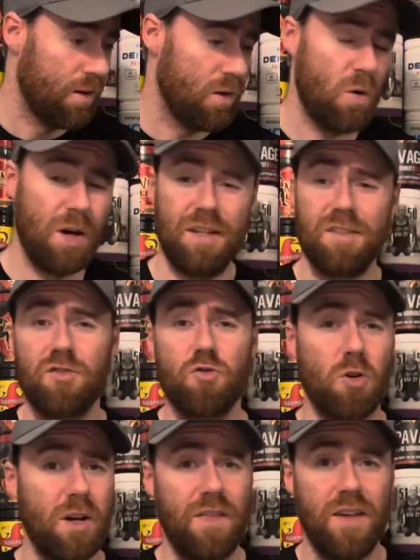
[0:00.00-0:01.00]
Oh, it is
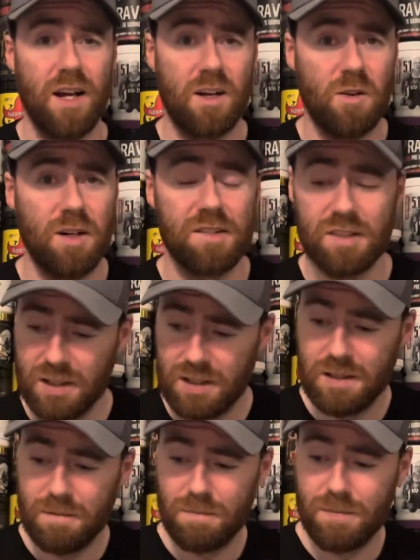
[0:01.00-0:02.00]
strong in the air, guys.
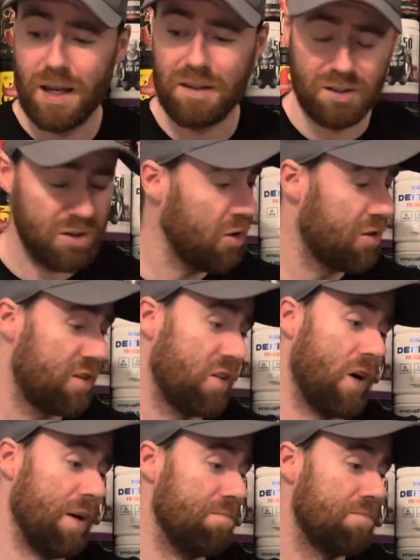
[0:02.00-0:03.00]
That's a good
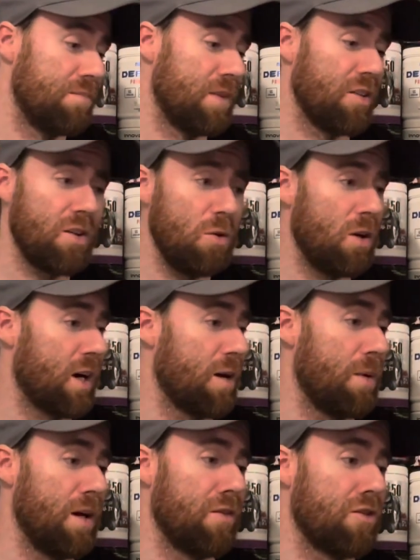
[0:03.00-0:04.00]
sign. I do like a
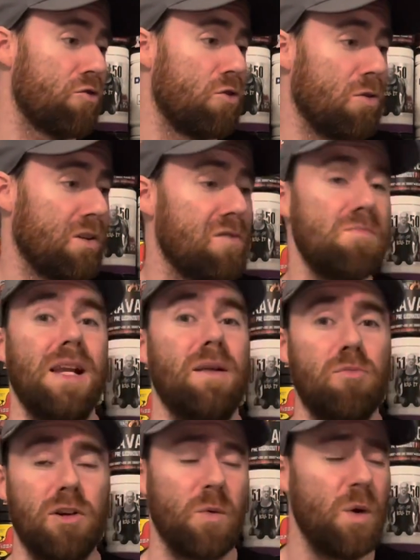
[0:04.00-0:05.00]
bit of a strong smelling
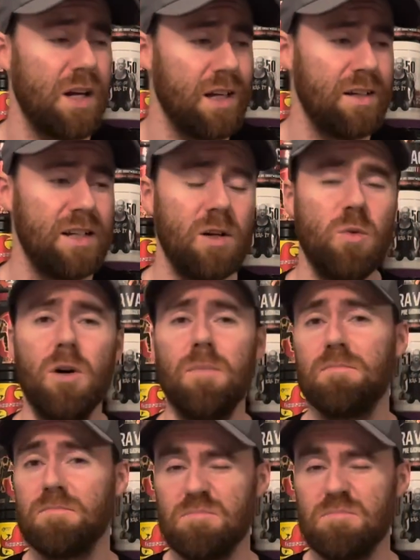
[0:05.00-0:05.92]
pre-workout. You know what?